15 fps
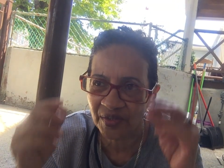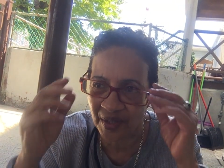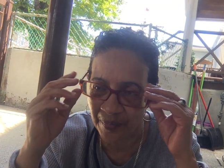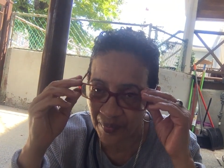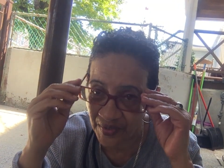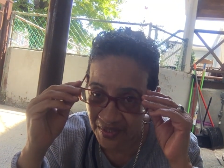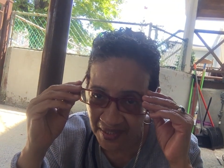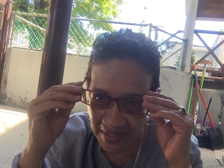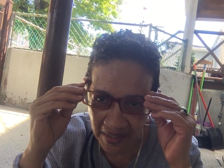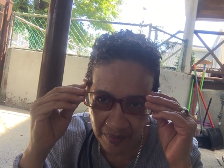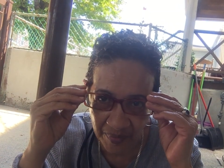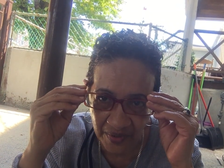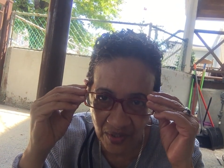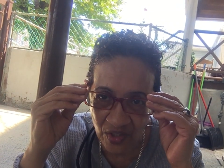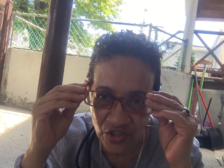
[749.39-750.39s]
that person got
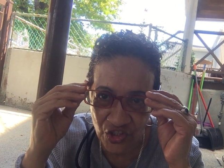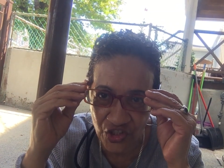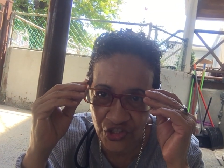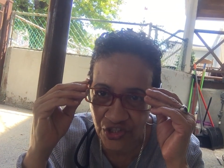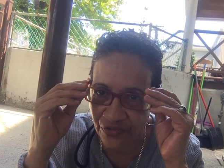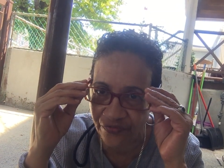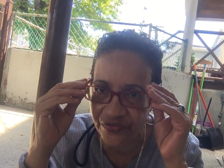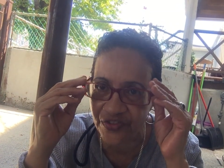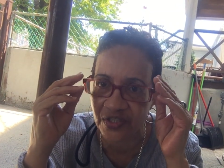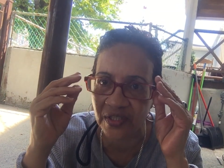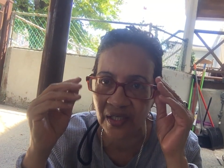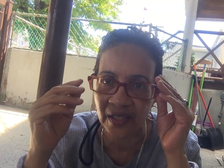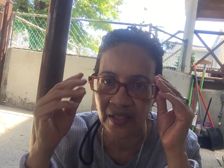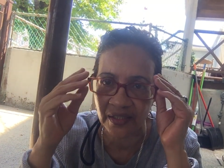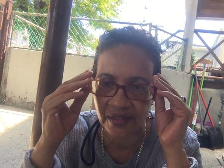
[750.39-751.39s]
to be on shift
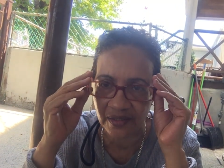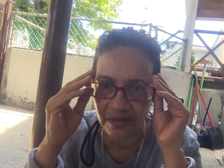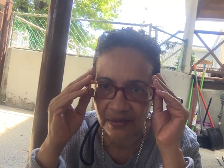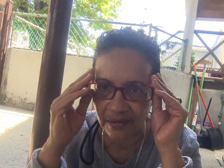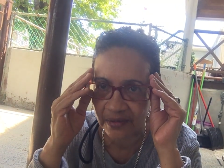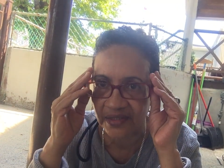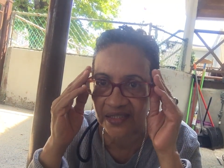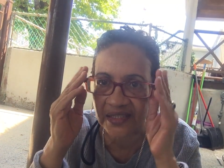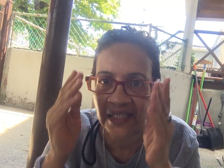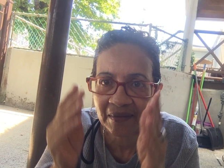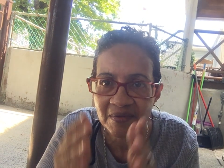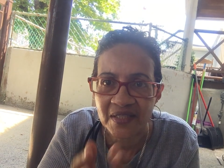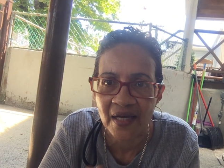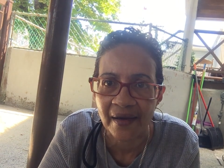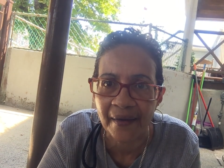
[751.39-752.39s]
today,
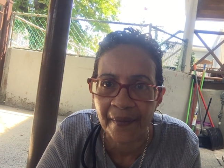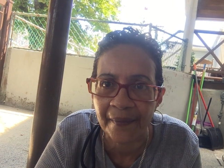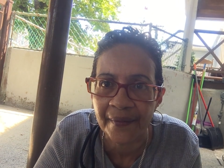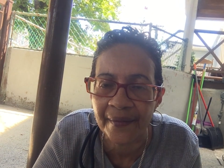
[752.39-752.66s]
same time.